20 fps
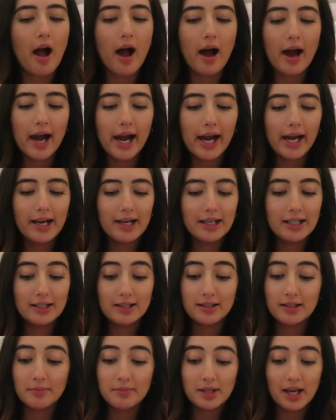I
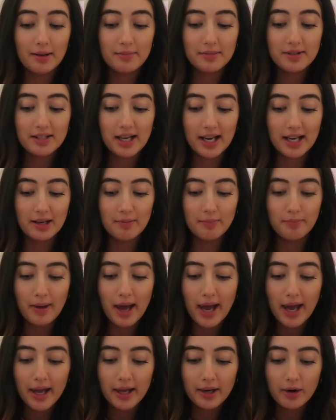sometimes stay in
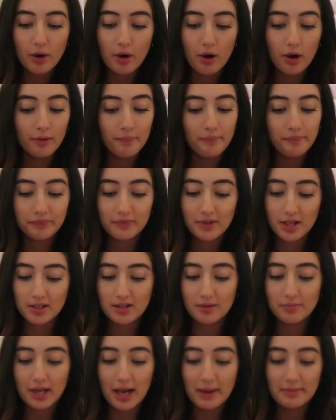bed, or
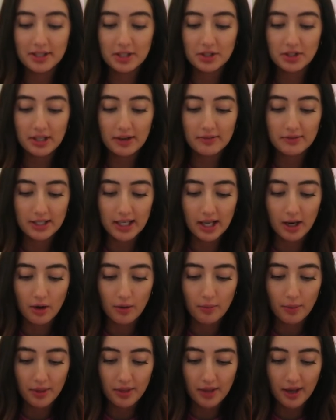sometimes I just have to get
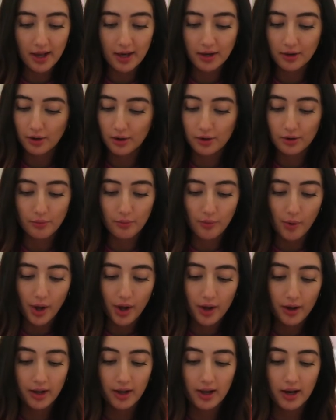on with it and go to
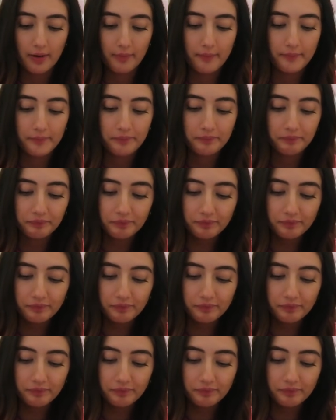work and